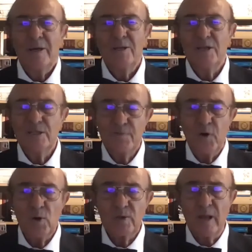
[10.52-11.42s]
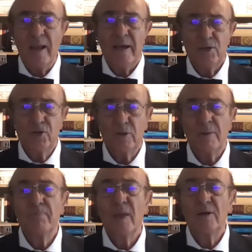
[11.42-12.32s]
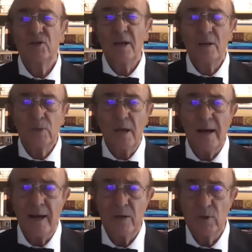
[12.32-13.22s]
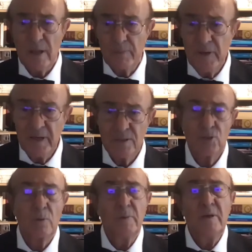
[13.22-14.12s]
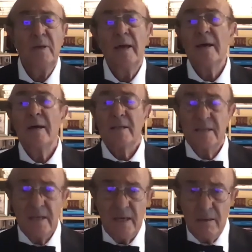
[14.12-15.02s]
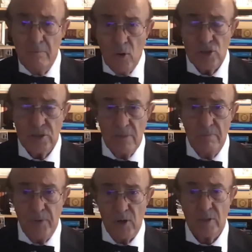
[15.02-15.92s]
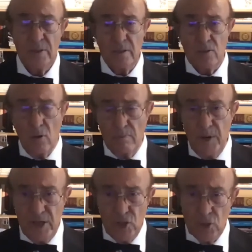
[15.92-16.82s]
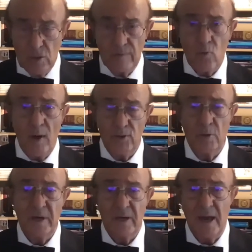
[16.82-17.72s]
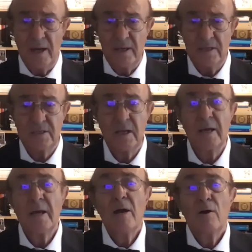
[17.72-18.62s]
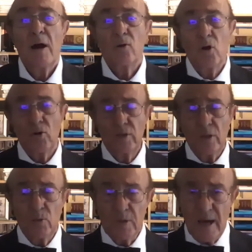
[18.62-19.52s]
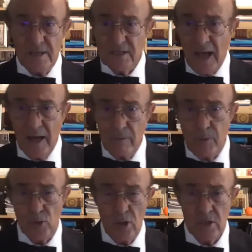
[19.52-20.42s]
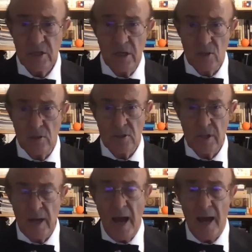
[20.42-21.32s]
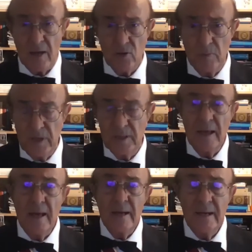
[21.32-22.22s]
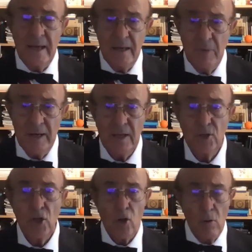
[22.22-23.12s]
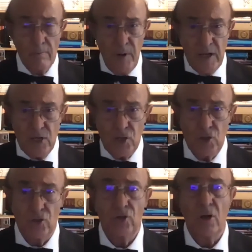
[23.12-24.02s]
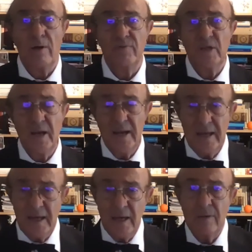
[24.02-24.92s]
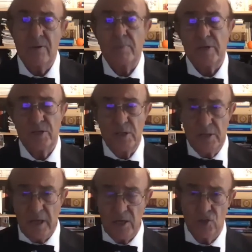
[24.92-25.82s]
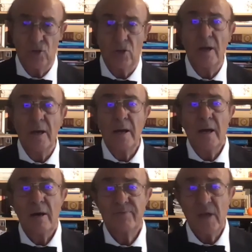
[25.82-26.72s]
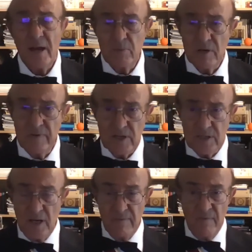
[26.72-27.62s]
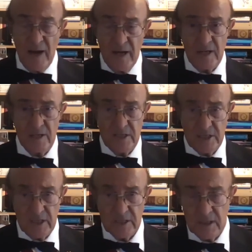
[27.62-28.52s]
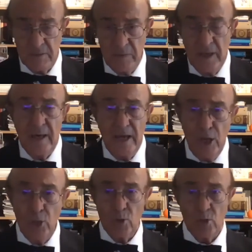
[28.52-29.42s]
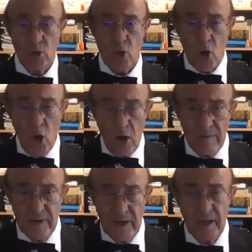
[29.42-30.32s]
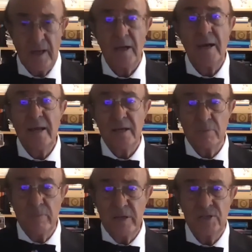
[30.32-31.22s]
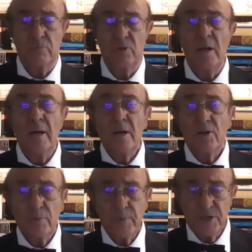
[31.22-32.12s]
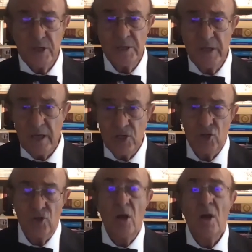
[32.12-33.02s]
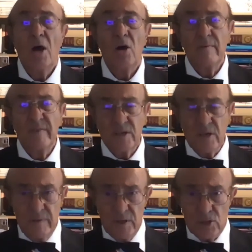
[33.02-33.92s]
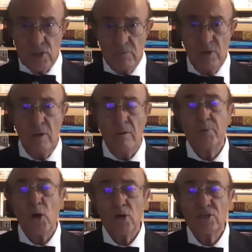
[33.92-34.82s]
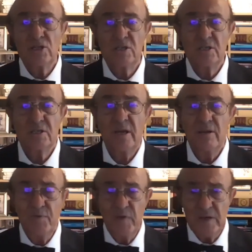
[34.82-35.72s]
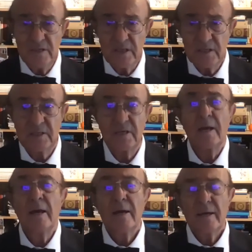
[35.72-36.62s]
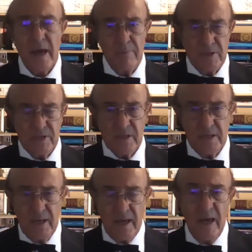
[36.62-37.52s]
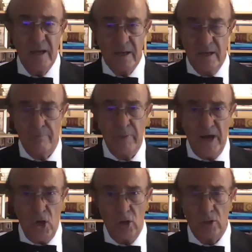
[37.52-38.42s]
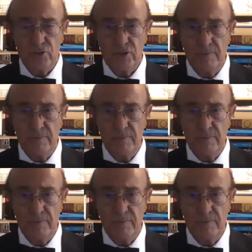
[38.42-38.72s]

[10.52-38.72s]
In this fourth lecture, I shall outline what appears to be the most important completion of quantum mechanics according to the Einstein-Podolsky-Rosen argument, namely the completion of the Lie representation of time reversal invariant system into the covering Lie admissible representation of irreversible processes in physics, chemistry, and biology.